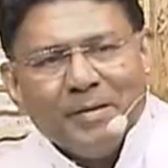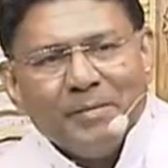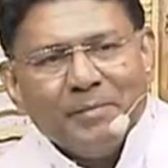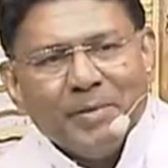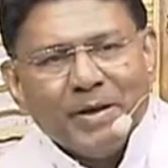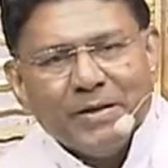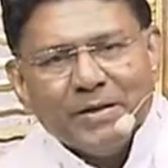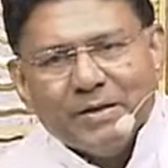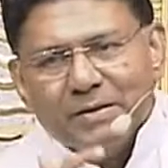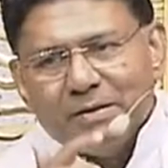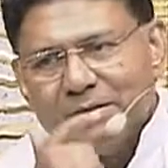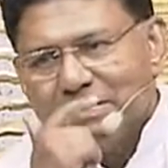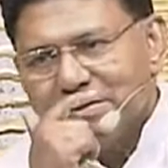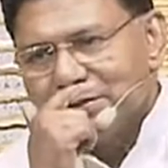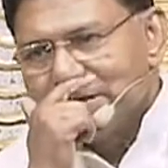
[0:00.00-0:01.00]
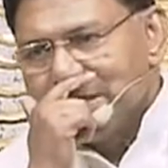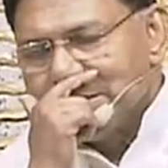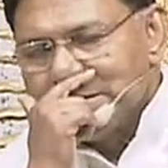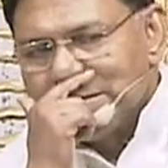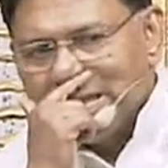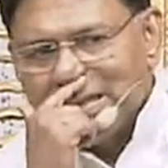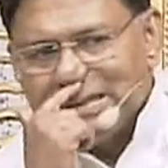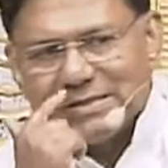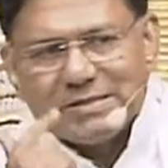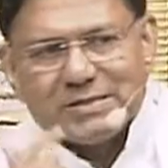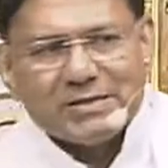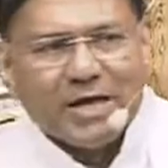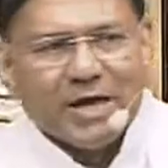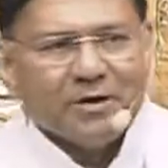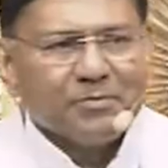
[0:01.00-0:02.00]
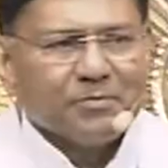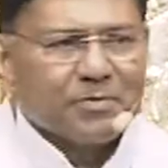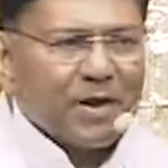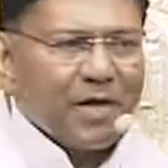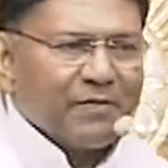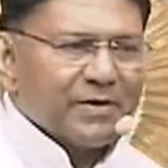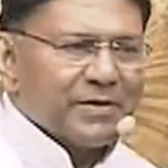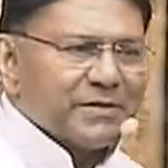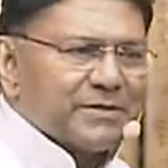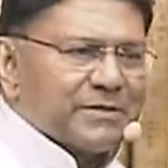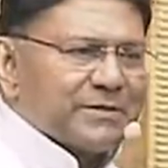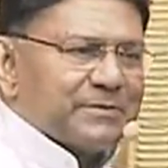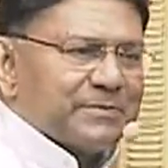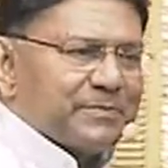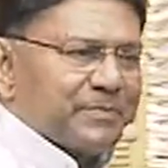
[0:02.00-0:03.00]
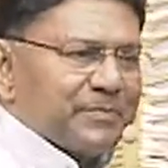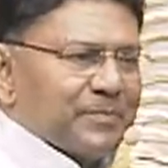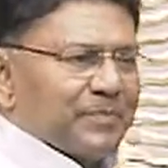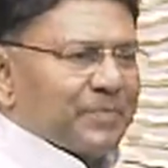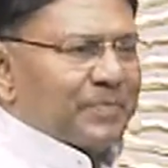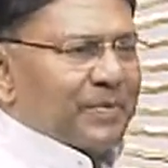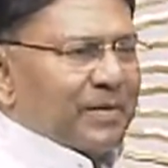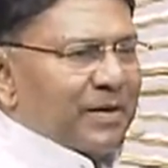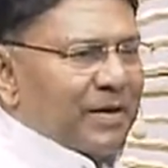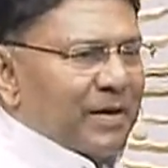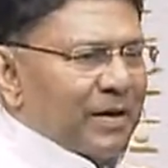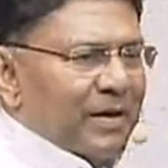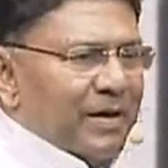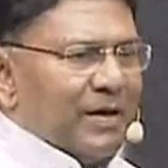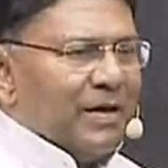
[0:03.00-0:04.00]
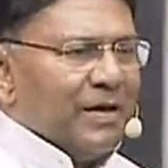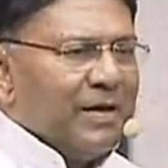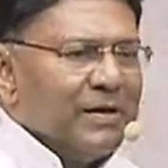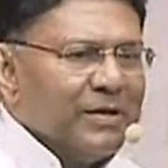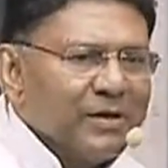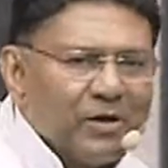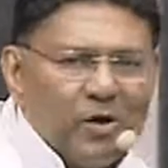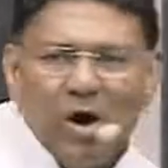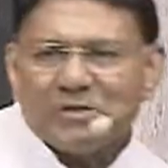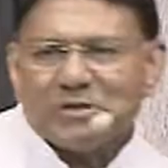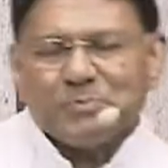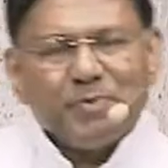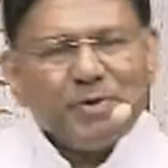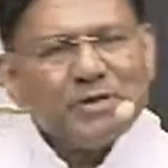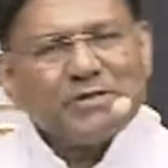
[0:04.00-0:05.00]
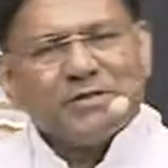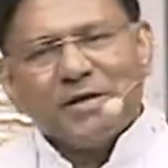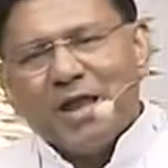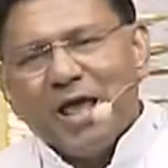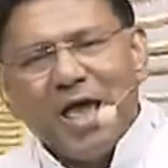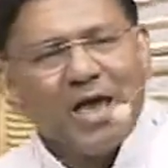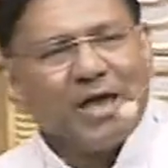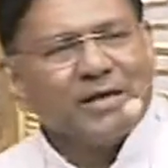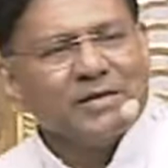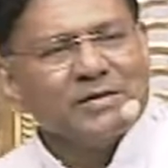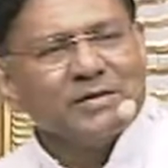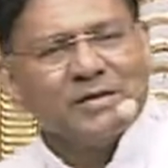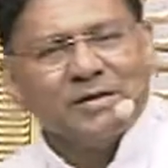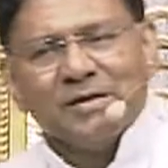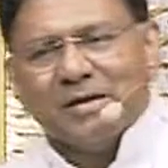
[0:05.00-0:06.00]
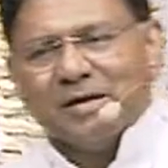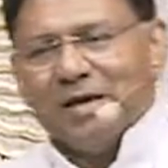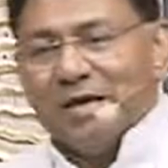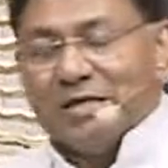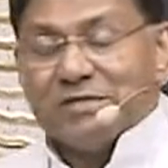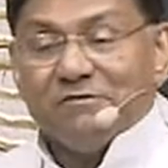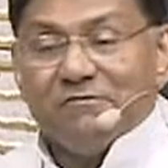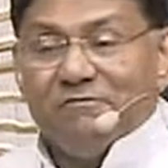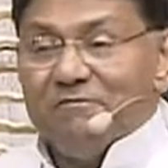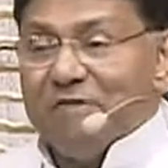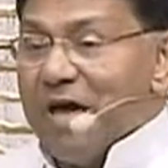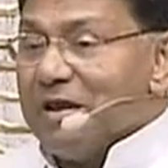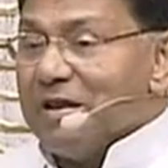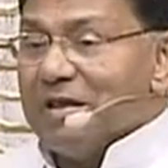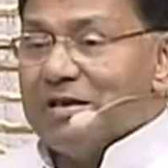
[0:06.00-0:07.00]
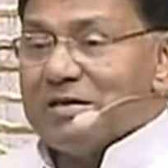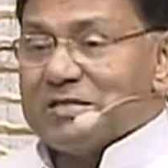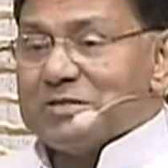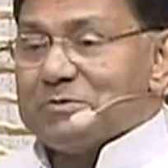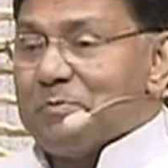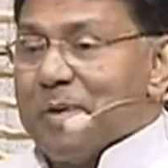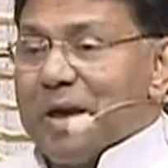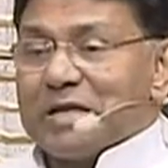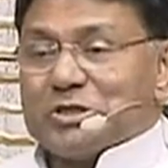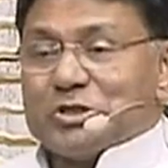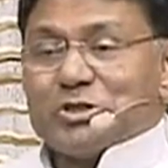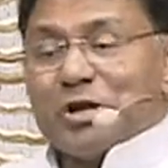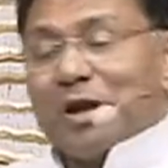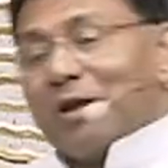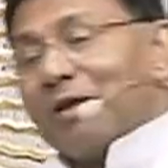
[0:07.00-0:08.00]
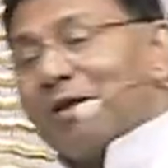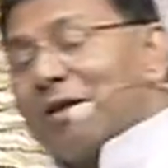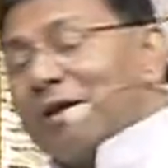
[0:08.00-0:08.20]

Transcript: My dear sisters and brothers, the Gospel today is very special,